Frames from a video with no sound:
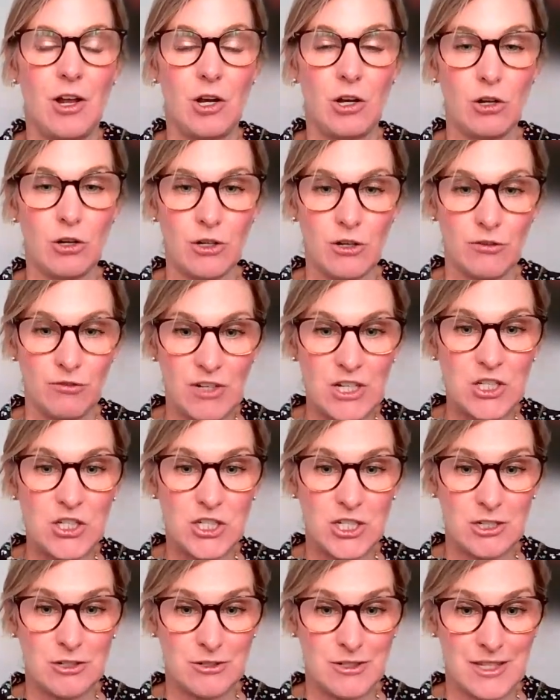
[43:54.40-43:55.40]
a lot of
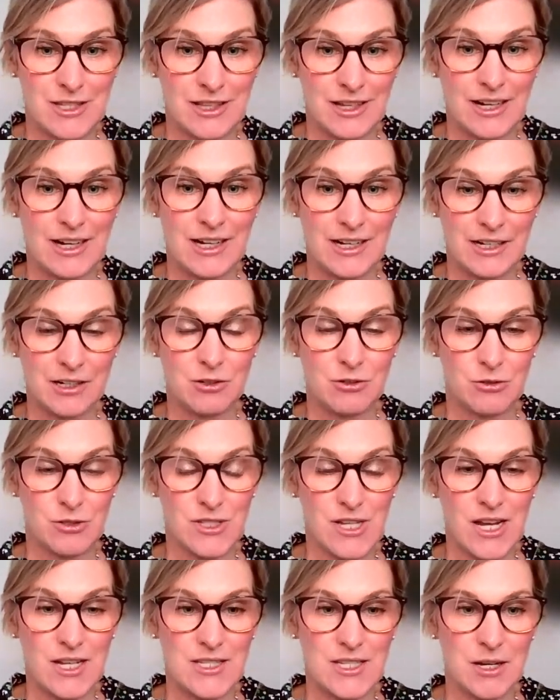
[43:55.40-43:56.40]
issues in the clinical
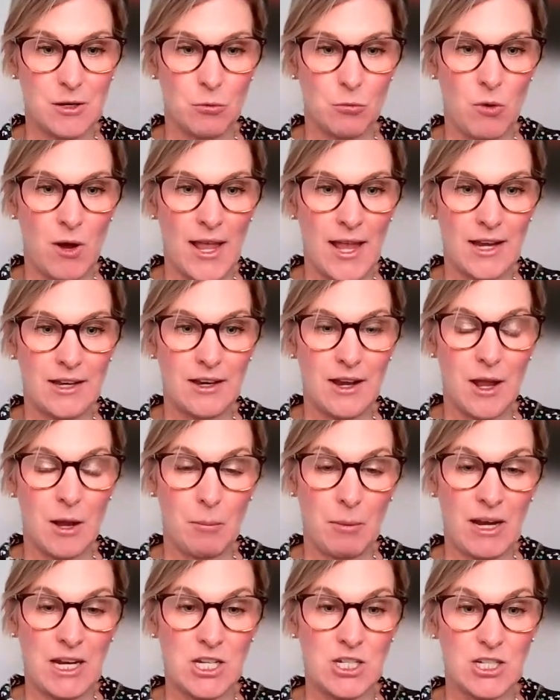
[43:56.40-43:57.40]
setting when
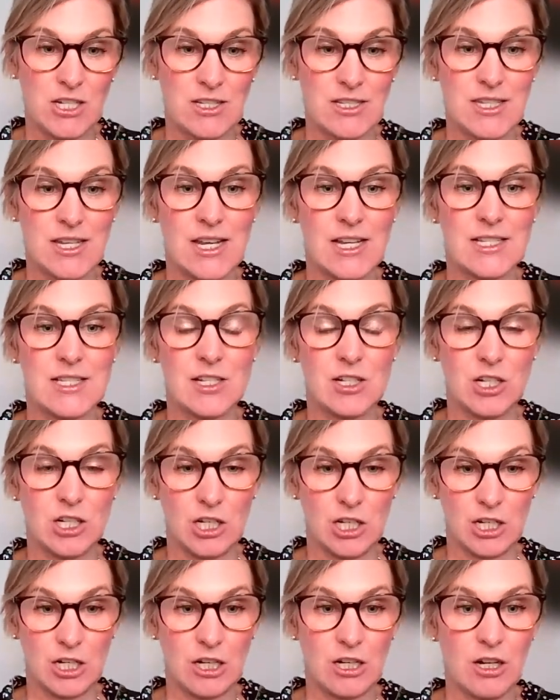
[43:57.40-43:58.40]
a patient says,
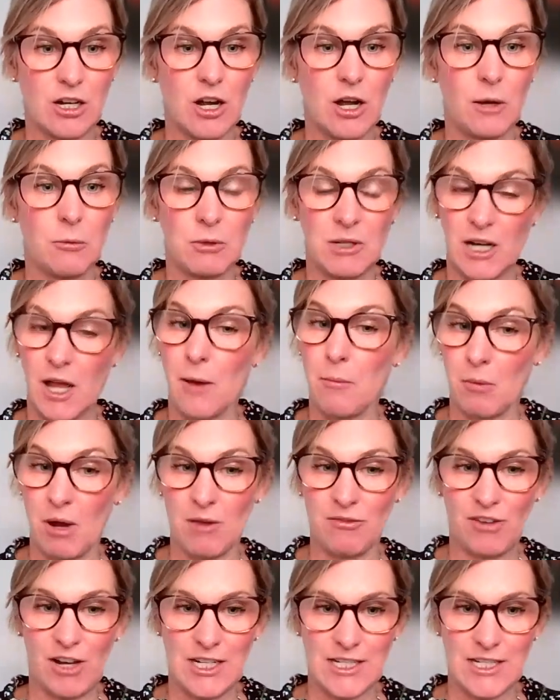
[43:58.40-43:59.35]
Look, I would like my